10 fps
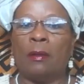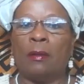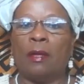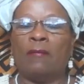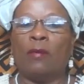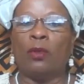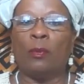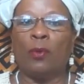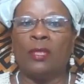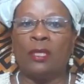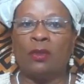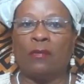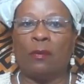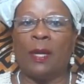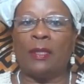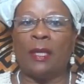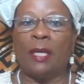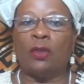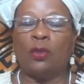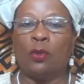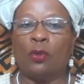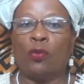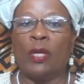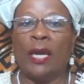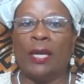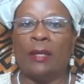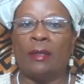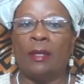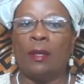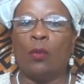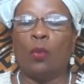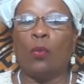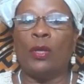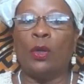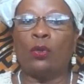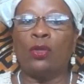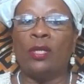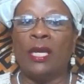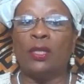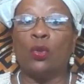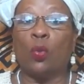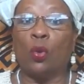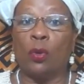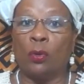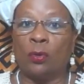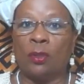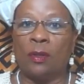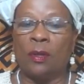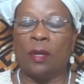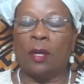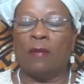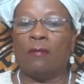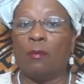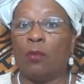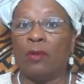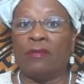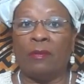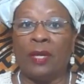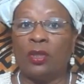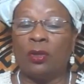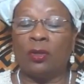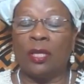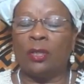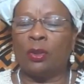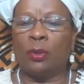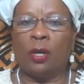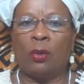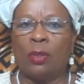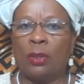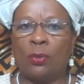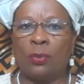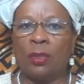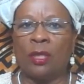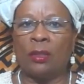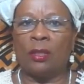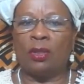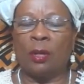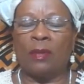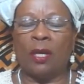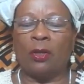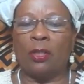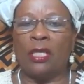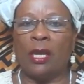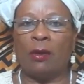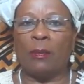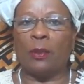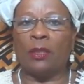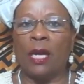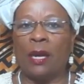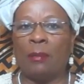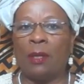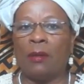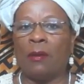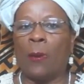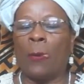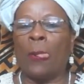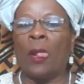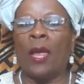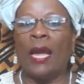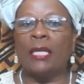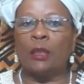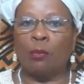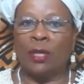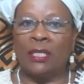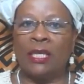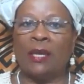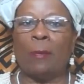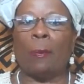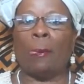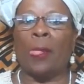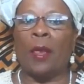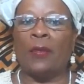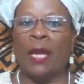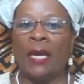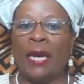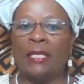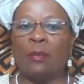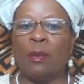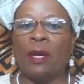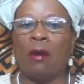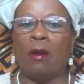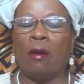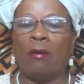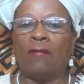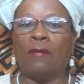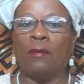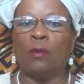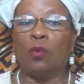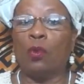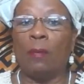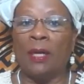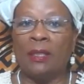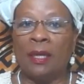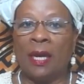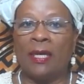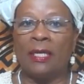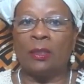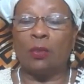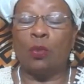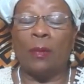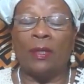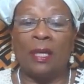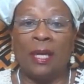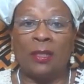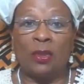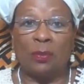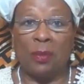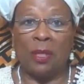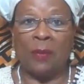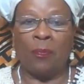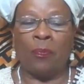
invoked the presence of Obatala to create what we know today as the world. For more information on that, you can always Google it. So I'm not going to take up your time here expressing that aspect of who Obatala is. Who Obatala is to me